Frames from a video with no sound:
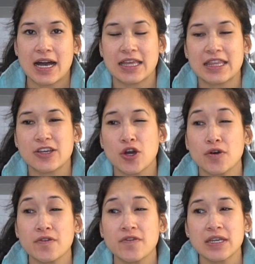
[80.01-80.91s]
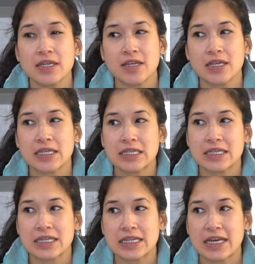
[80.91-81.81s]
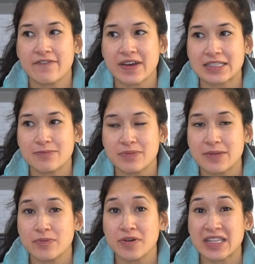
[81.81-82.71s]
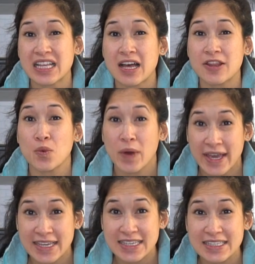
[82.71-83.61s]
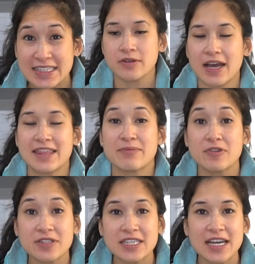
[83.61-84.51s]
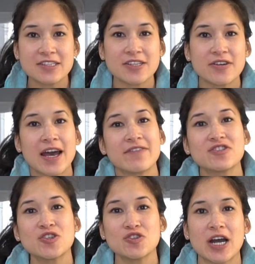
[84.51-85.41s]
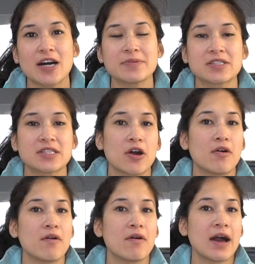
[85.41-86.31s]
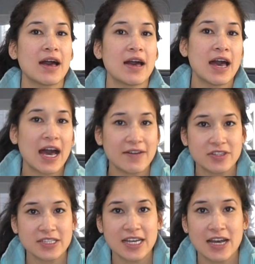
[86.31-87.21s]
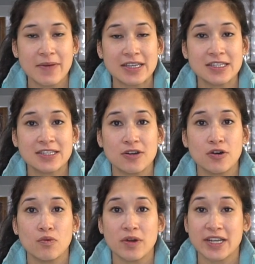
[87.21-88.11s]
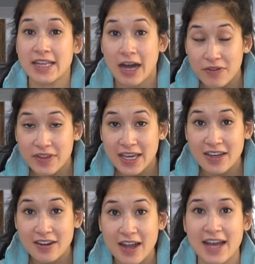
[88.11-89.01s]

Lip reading: I think COVID affected people in a lot of ways. I think most of you guys know I have 2 jobs, so half the time I still work in healthcare.